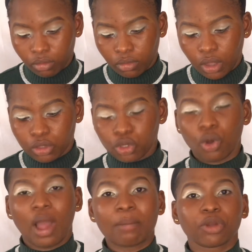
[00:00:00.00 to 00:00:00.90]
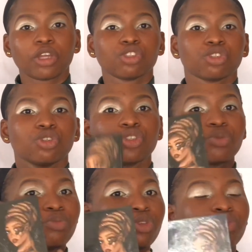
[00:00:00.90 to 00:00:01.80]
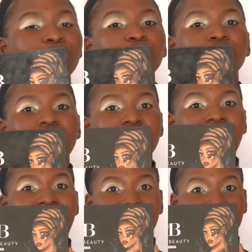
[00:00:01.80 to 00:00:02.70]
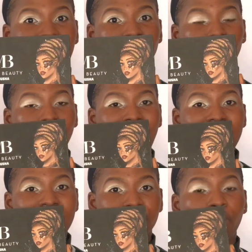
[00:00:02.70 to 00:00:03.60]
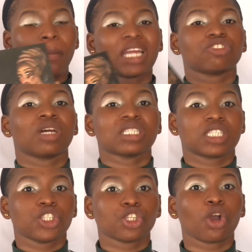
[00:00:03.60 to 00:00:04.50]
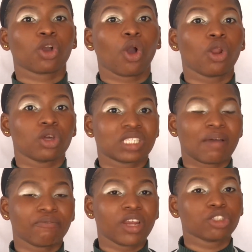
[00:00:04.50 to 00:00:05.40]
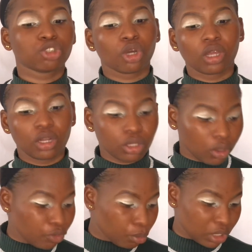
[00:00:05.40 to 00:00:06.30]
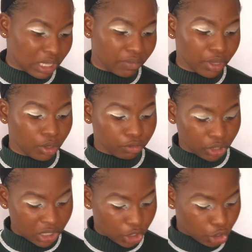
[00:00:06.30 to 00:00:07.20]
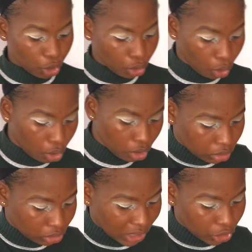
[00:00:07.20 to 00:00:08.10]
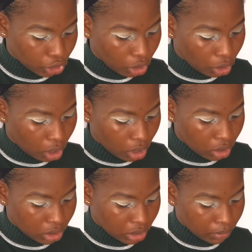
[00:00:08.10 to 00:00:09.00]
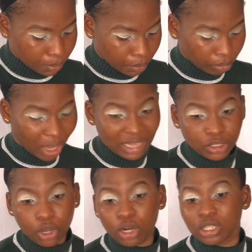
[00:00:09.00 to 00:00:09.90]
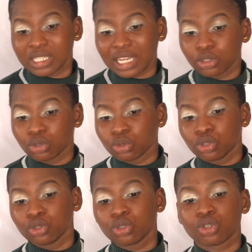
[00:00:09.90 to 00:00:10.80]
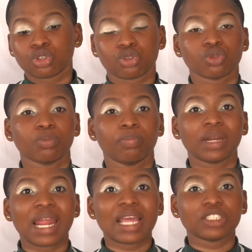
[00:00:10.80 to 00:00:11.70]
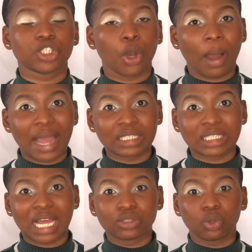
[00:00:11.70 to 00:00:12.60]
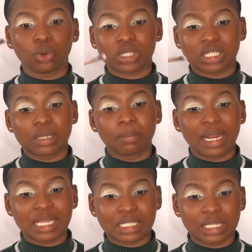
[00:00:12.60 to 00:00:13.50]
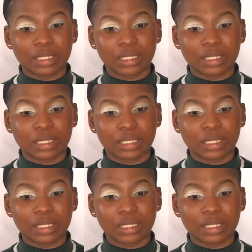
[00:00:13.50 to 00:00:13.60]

So I'm going to use Mabrook eyeshadow palette for my transition colors. I'm very sure a lot of you must have heard of transition colors. Transition colors are the colors that you use to blend your eyeshadow seamlessly.